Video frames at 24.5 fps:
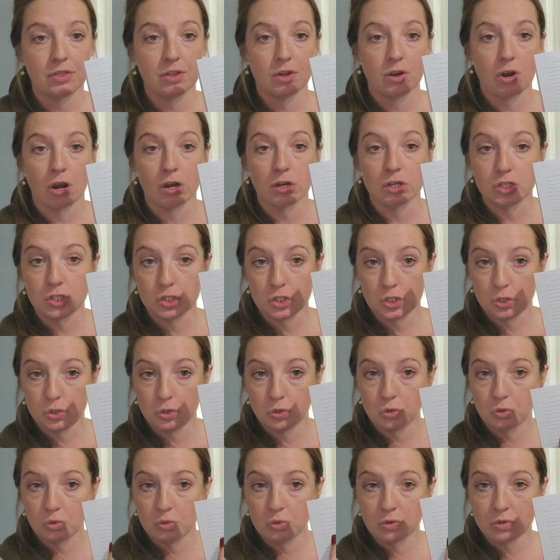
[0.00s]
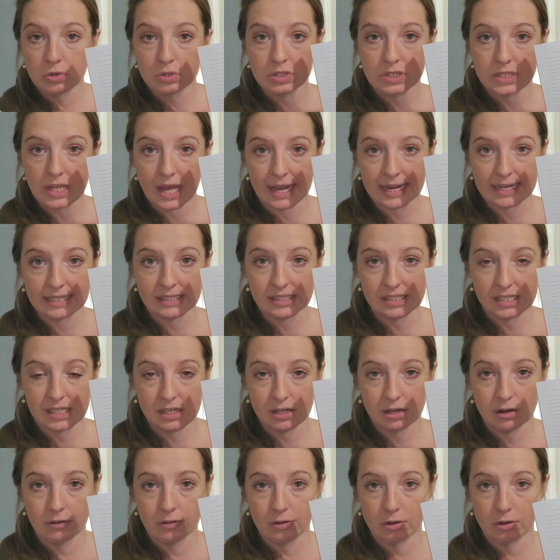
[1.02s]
there are 2 lines here.